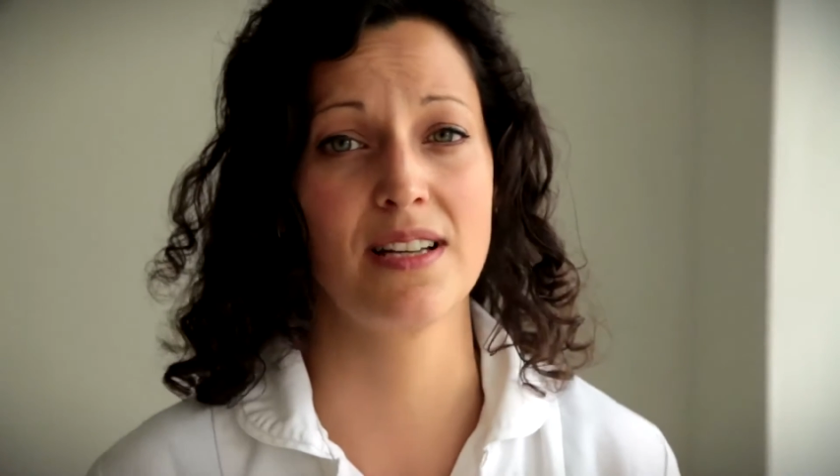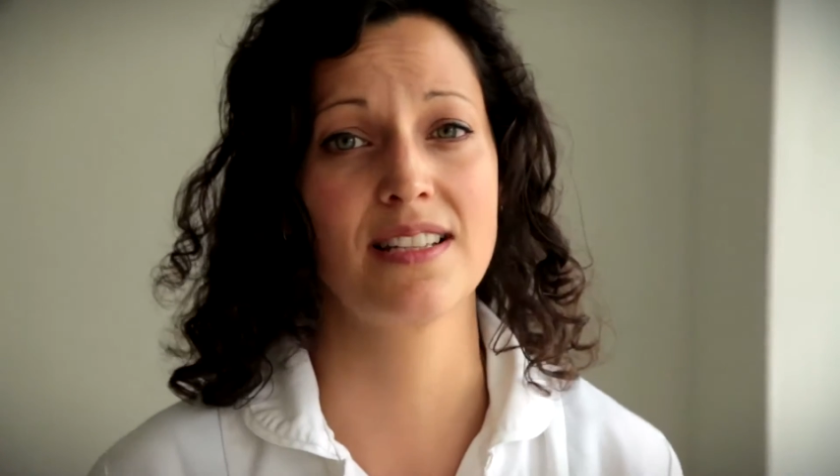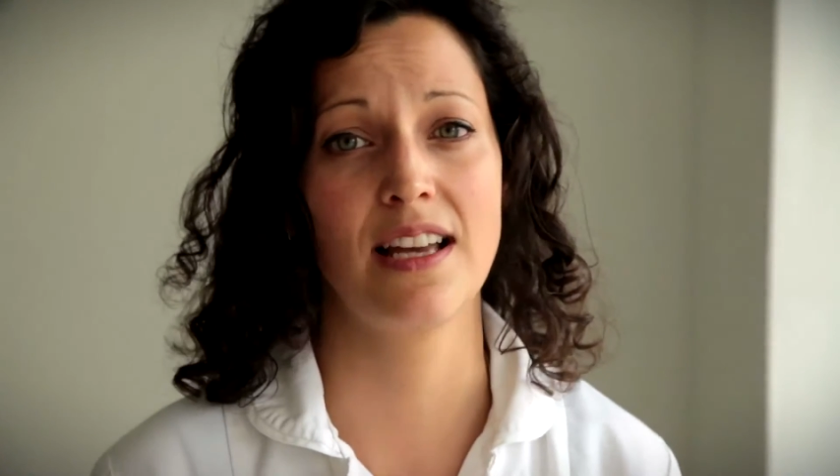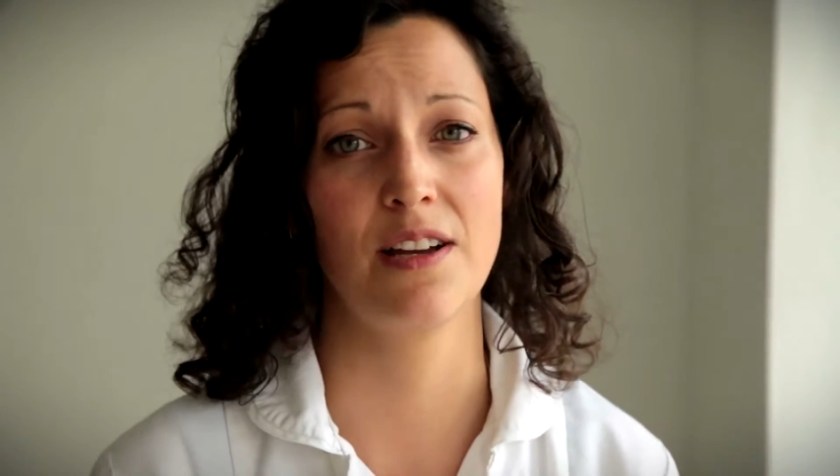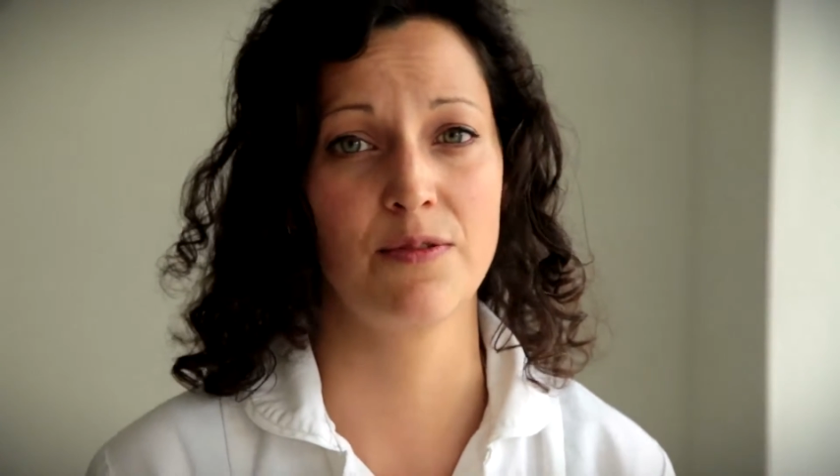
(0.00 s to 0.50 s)

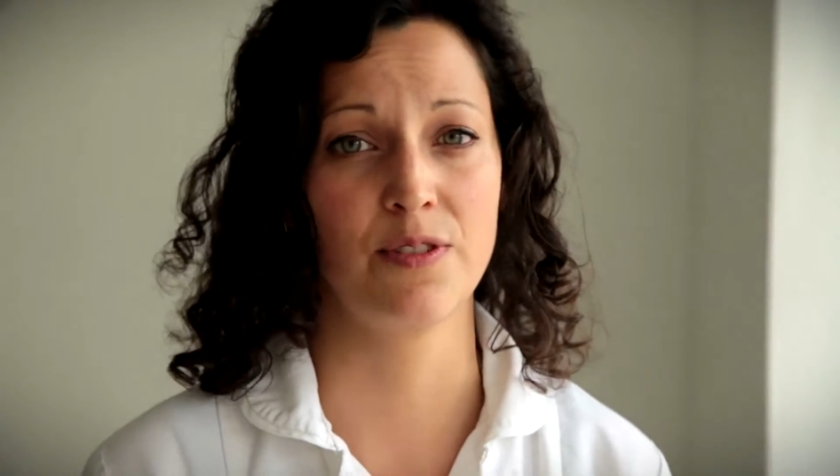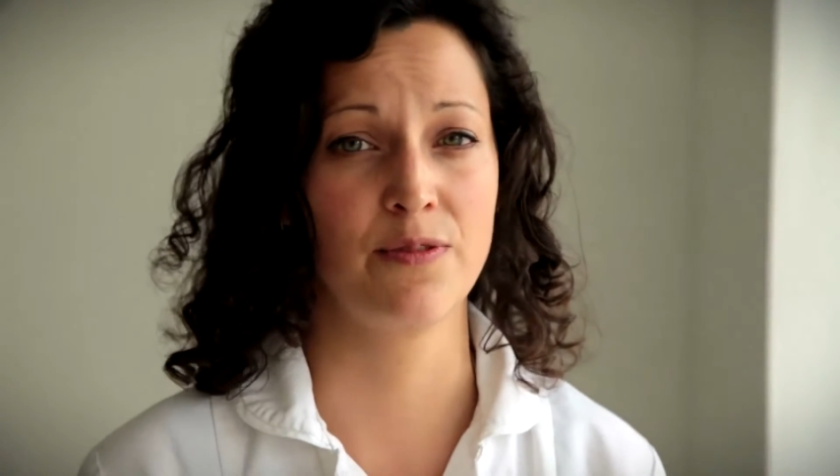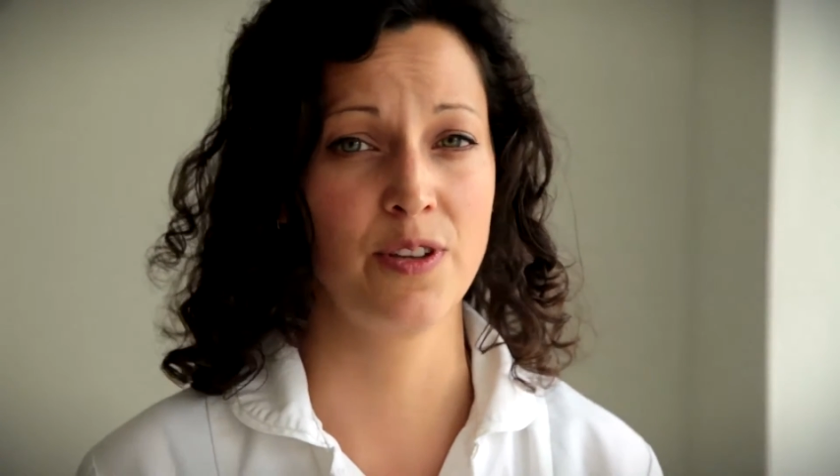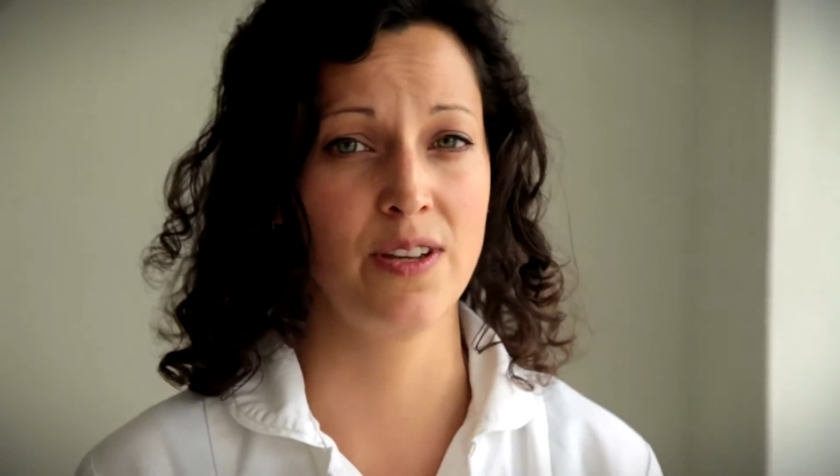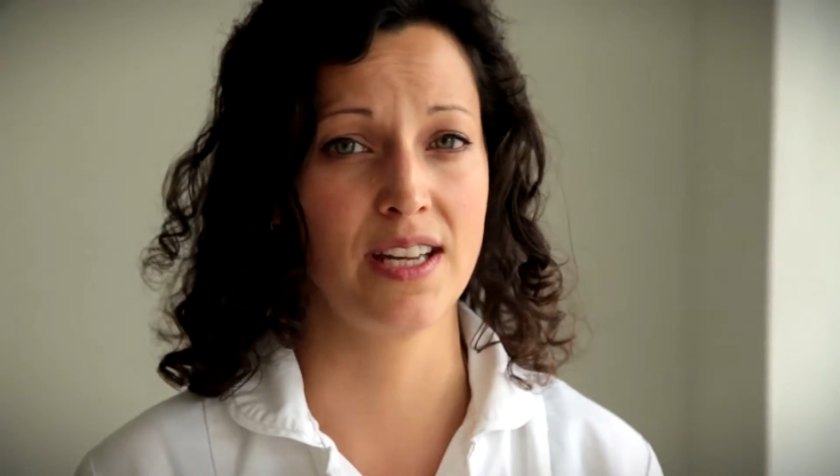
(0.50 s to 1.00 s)
myself for a
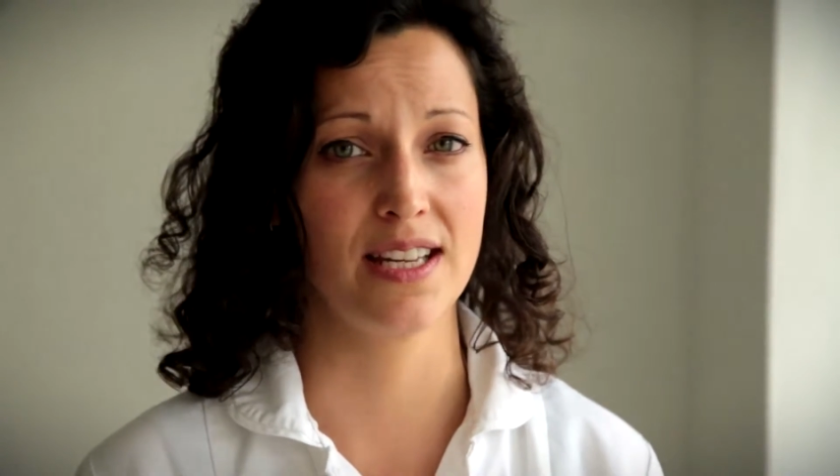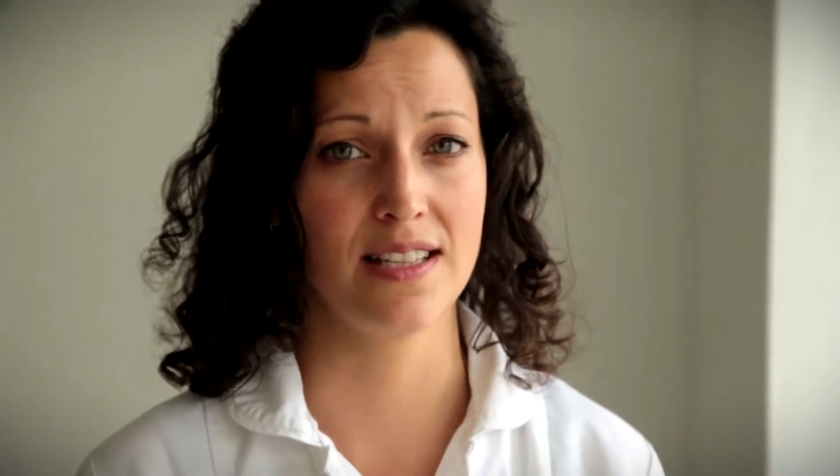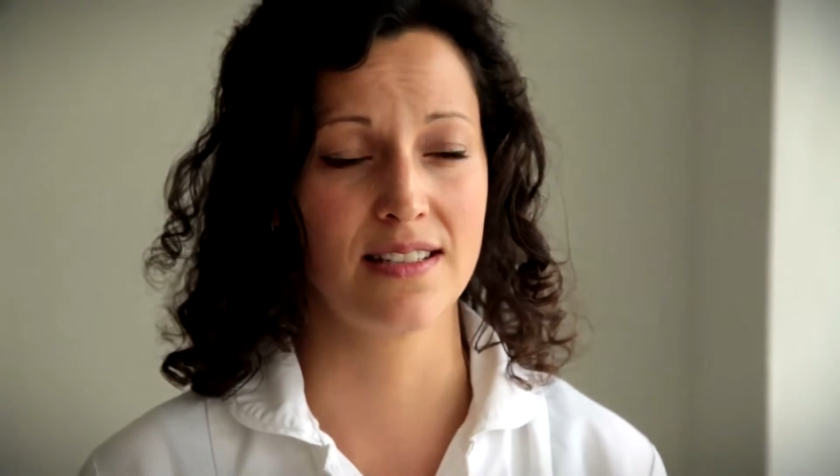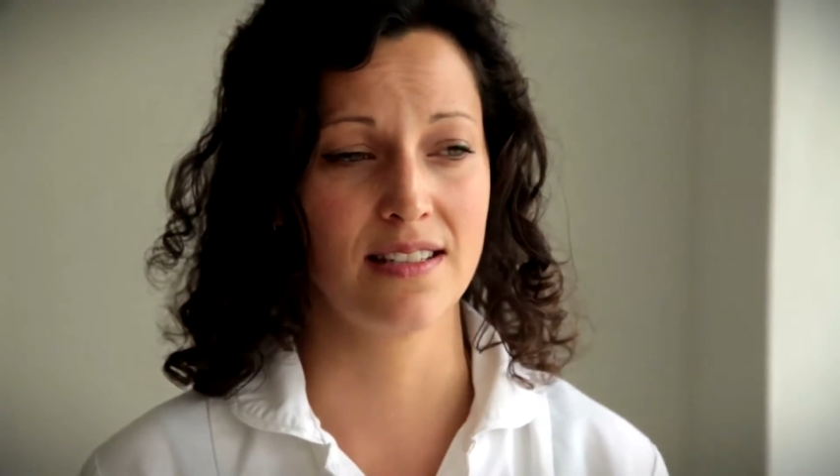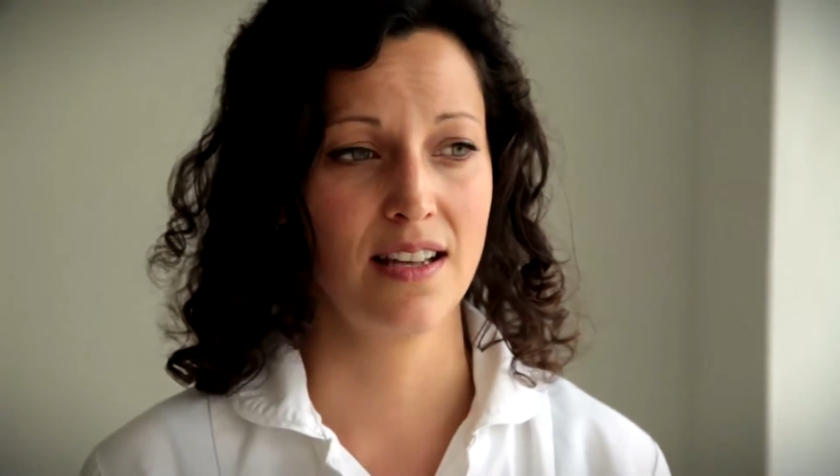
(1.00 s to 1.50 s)
few
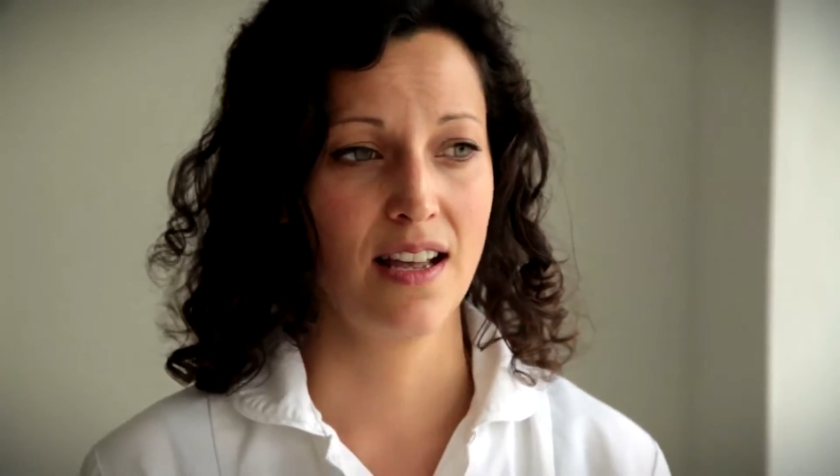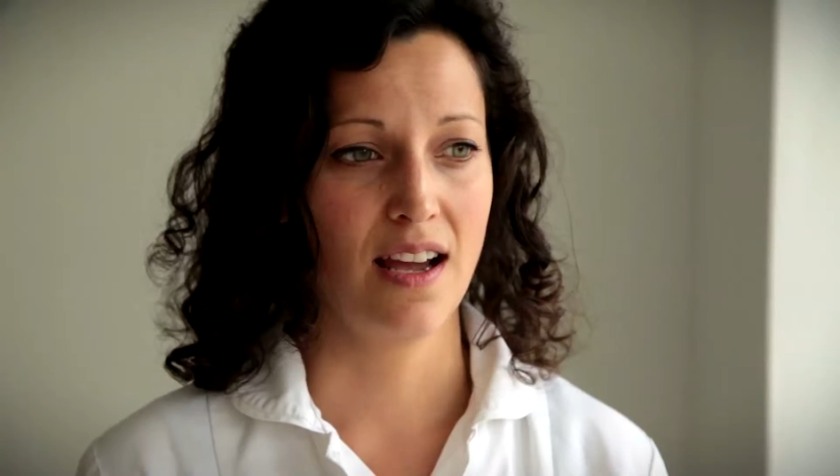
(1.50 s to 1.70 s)
years